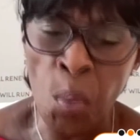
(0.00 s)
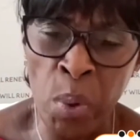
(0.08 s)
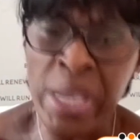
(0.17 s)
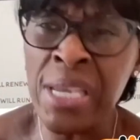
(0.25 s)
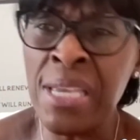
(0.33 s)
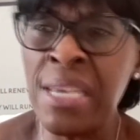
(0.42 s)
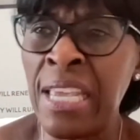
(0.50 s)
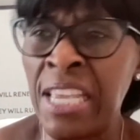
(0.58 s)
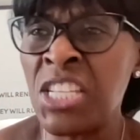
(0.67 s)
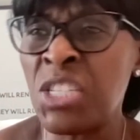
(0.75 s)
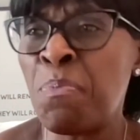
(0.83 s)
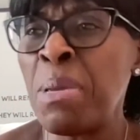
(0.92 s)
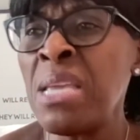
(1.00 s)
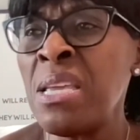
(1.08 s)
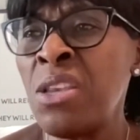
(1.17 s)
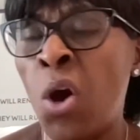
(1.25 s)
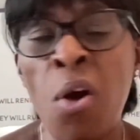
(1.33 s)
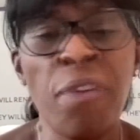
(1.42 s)
Weaned is
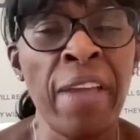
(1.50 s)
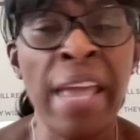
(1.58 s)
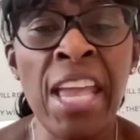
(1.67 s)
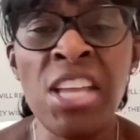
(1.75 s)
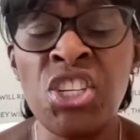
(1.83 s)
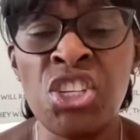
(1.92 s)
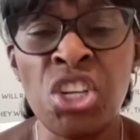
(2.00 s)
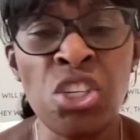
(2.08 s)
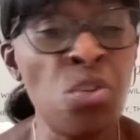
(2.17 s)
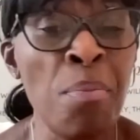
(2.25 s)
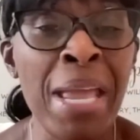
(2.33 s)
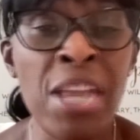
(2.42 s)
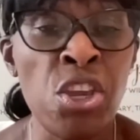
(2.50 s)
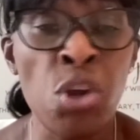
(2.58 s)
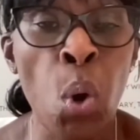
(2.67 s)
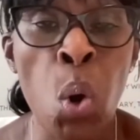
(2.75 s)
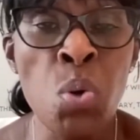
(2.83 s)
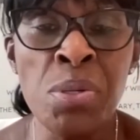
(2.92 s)
being of age to make
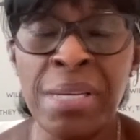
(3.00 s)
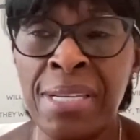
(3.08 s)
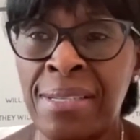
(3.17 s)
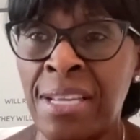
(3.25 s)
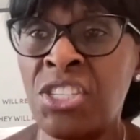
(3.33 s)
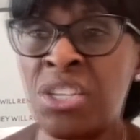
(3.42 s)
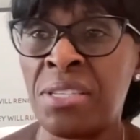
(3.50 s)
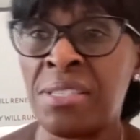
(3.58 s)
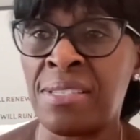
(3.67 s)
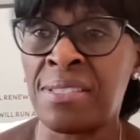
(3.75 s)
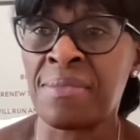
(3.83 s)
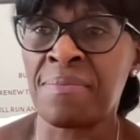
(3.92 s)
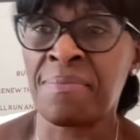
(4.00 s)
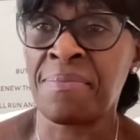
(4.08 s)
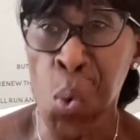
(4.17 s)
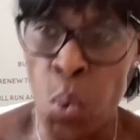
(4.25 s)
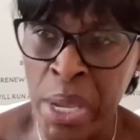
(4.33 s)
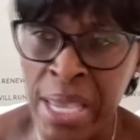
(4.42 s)
your own decisions.
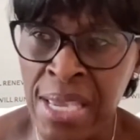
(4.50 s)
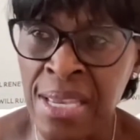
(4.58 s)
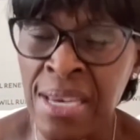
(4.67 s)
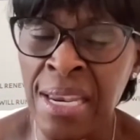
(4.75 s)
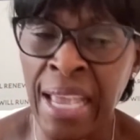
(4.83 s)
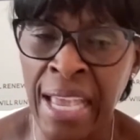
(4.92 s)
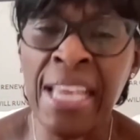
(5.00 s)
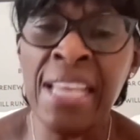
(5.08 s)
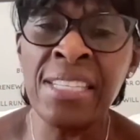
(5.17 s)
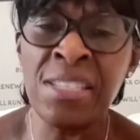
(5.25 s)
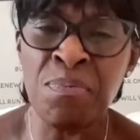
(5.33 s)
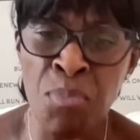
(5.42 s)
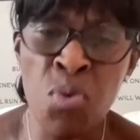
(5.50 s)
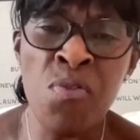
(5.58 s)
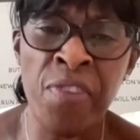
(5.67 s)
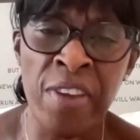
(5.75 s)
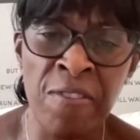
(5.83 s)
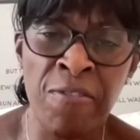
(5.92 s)
Wean is
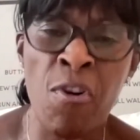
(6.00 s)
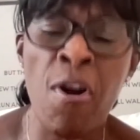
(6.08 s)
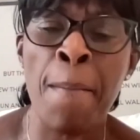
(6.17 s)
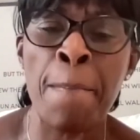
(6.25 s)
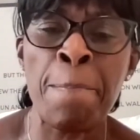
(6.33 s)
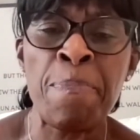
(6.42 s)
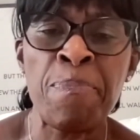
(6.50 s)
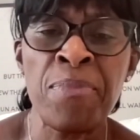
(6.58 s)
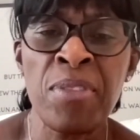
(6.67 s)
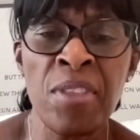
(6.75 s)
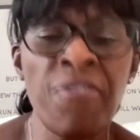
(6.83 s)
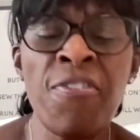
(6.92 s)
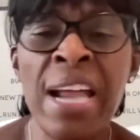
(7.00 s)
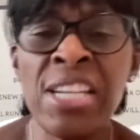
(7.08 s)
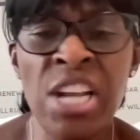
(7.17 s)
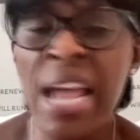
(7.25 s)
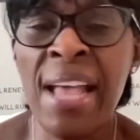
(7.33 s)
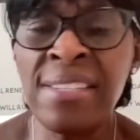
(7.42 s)
moving from the
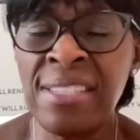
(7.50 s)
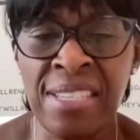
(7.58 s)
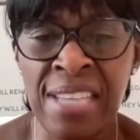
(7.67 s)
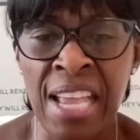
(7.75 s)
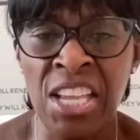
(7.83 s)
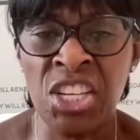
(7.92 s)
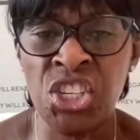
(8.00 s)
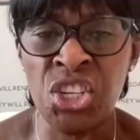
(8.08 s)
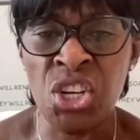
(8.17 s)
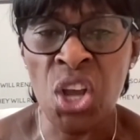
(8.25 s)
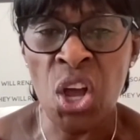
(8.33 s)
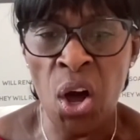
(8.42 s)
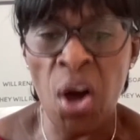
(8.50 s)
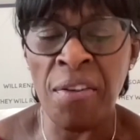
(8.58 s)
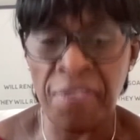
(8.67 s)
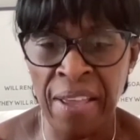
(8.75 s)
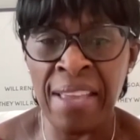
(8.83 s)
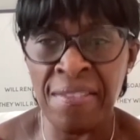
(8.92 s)
fragile stage
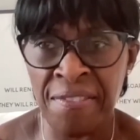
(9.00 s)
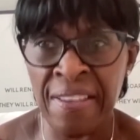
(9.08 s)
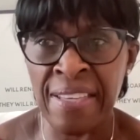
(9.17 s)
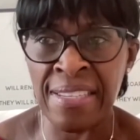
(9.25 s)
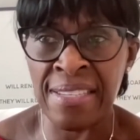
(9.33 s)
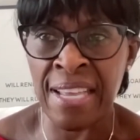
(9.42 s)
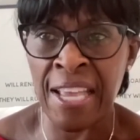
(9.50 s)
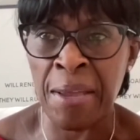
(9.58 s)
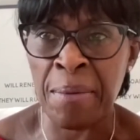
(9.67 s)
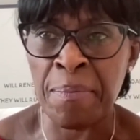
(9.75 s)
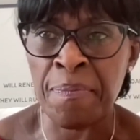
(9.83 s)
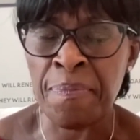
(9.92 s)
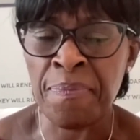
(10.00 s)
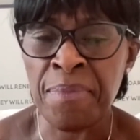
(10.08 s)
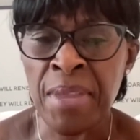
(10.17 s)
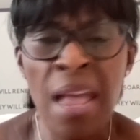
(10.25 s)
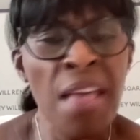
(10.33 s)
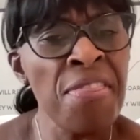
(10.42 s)
of infancy.
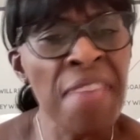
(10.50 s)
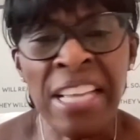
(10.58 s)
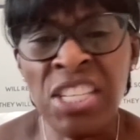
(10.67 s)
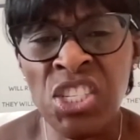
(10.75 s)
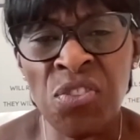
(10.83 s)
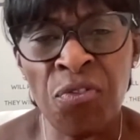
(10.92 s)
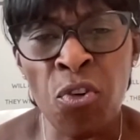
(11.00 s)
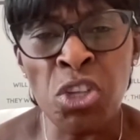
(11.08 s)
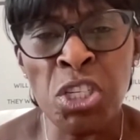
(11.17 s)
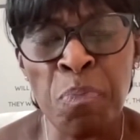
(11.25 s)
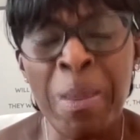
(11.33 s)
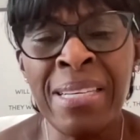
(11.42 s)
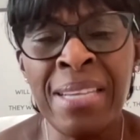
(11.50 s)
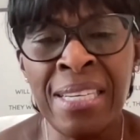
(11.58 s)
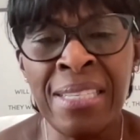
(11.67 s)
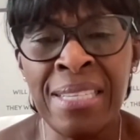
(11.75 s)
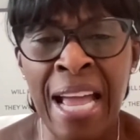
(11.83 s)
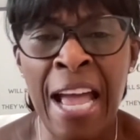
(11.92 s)
Thanks for
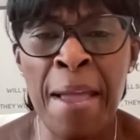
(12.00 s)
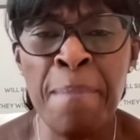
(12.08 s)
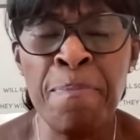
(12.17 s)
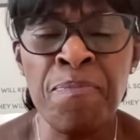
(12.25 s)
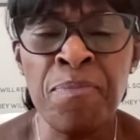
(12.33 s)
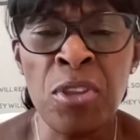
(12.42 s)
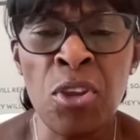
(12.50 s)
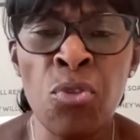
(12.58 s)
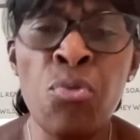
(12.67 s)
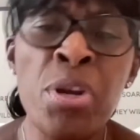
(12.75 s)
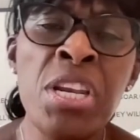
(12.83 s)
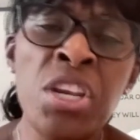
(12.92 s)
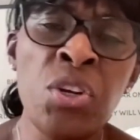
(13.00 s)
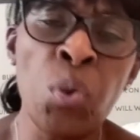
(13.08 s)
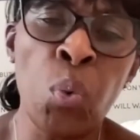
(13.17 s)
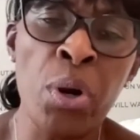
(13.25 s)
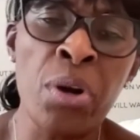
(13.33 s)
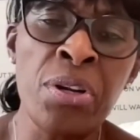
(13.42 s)
spending time reading
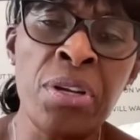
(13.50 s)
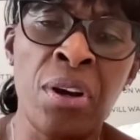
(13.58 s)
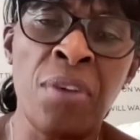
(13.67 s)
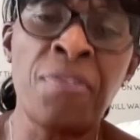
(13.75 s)
the Word